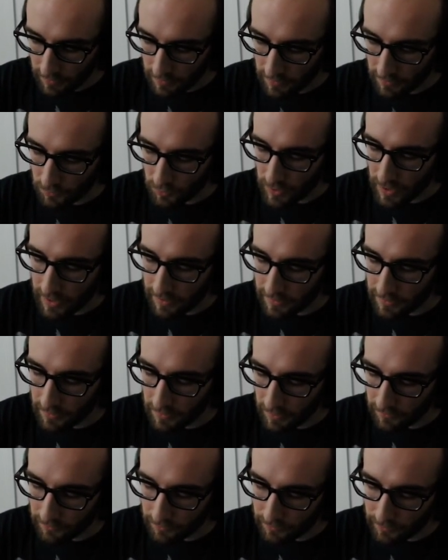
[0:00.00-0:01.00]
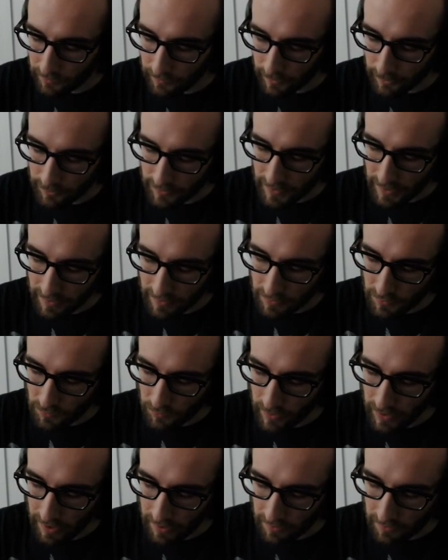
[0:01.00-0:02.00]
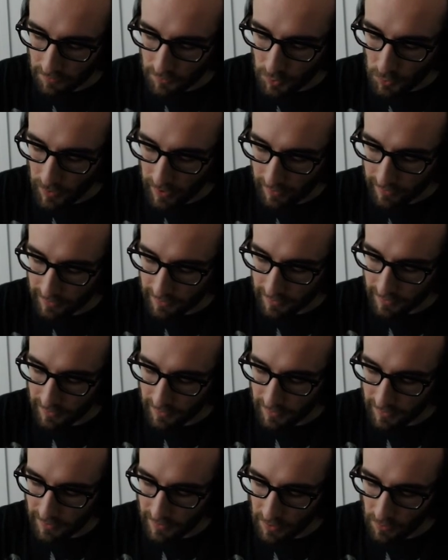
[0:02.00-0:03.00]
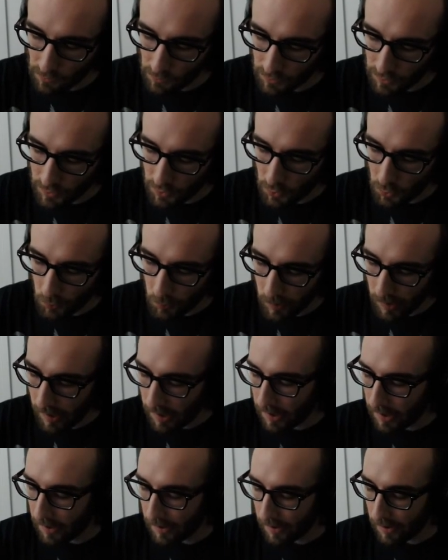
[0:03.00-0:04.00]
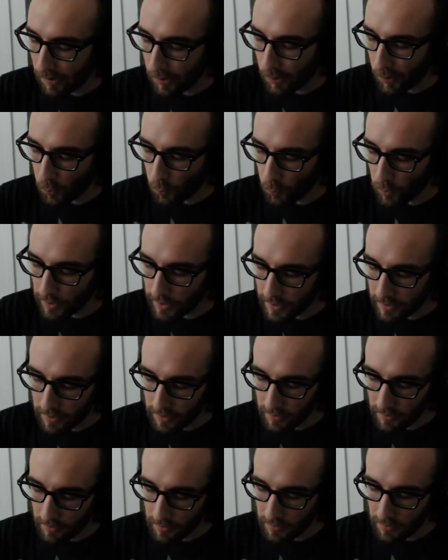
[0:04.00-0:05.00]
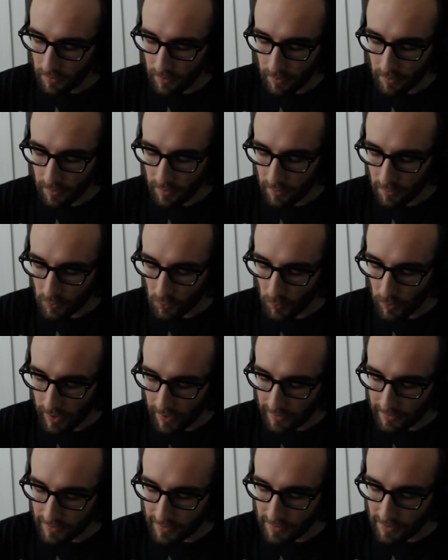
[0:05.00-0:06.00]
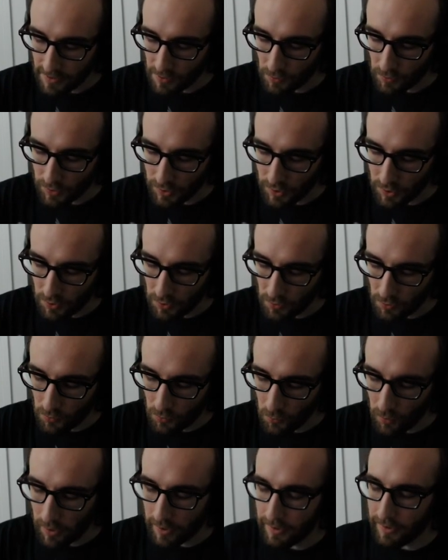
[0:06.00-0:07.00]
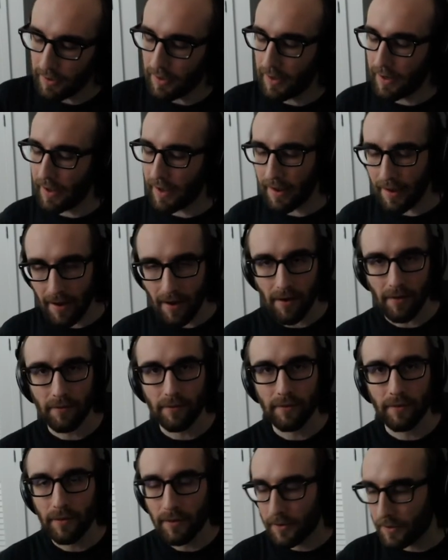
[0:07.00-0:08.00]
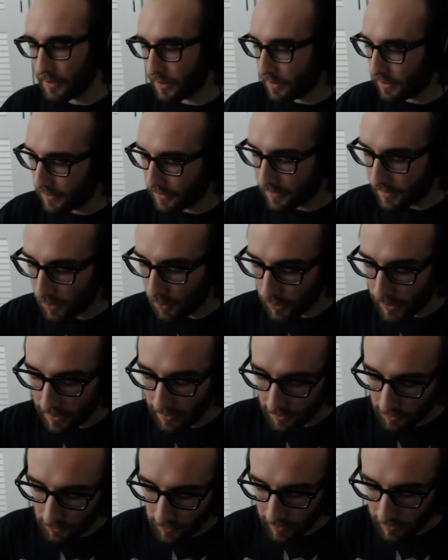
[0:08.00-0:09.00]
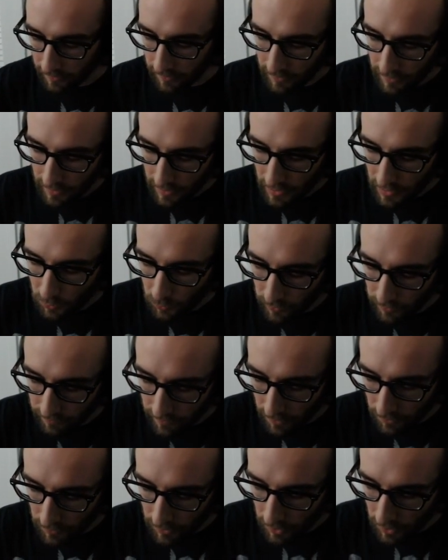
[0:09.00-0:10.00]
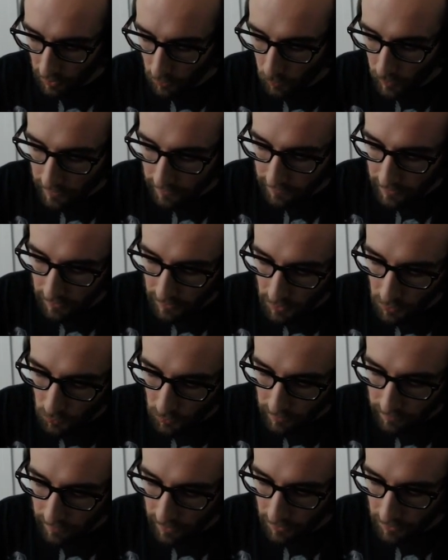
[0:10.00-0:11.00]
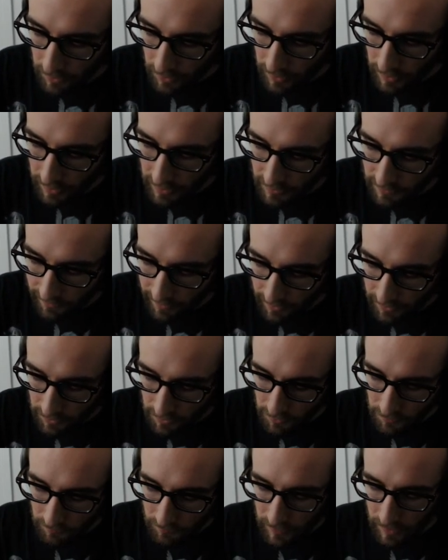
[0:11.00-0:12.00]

Subtract 11 from both sides, we have 2x is equal to 1. So x is equal to 1/2. Okay, great. So we found our y value, we found our x value.